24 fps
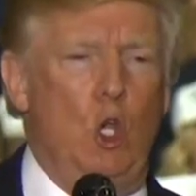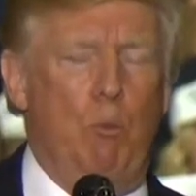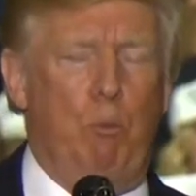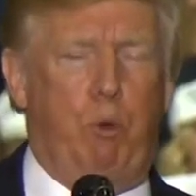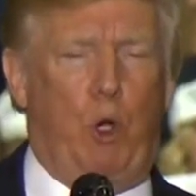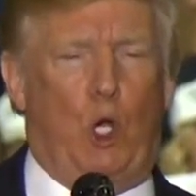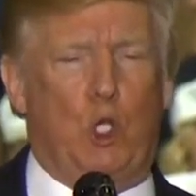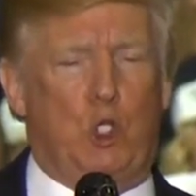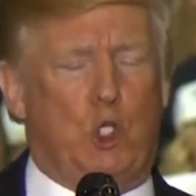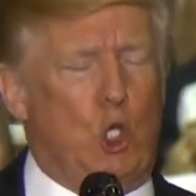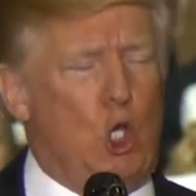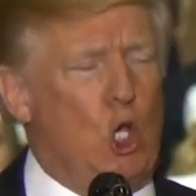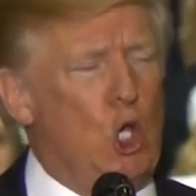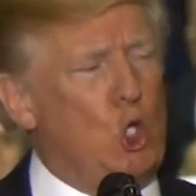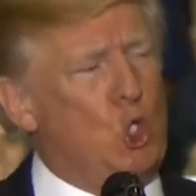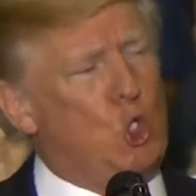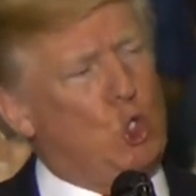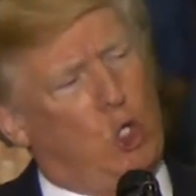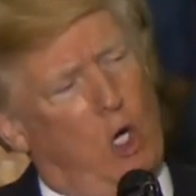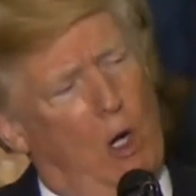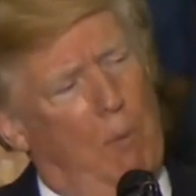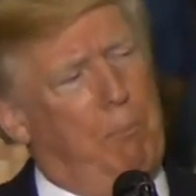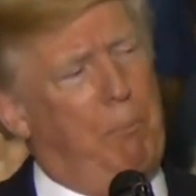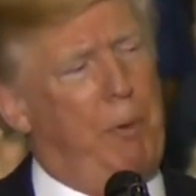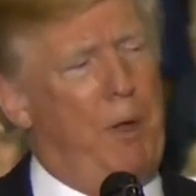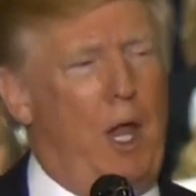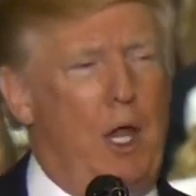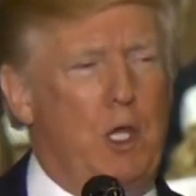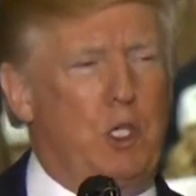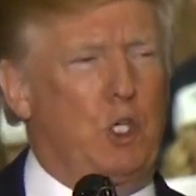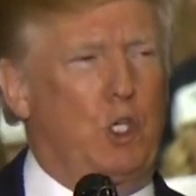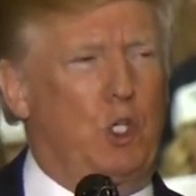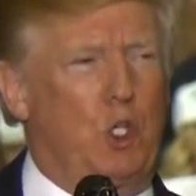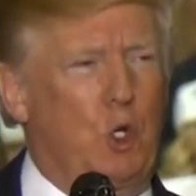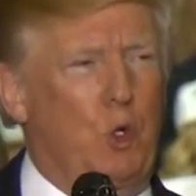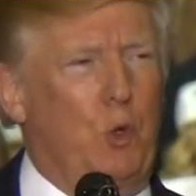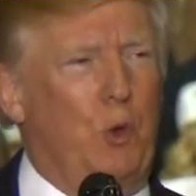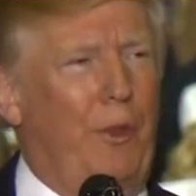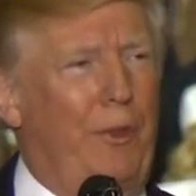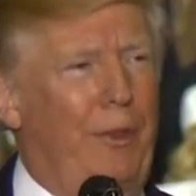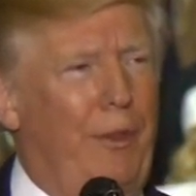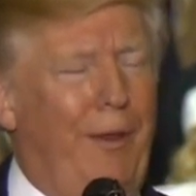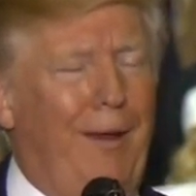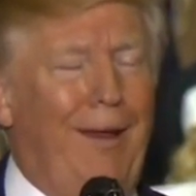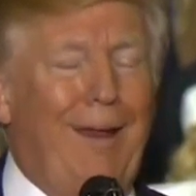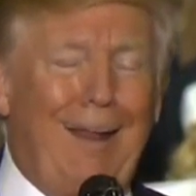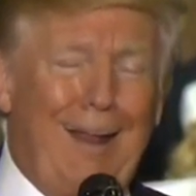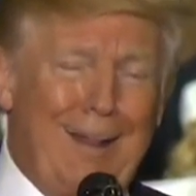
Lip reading: President Trump had to do with it?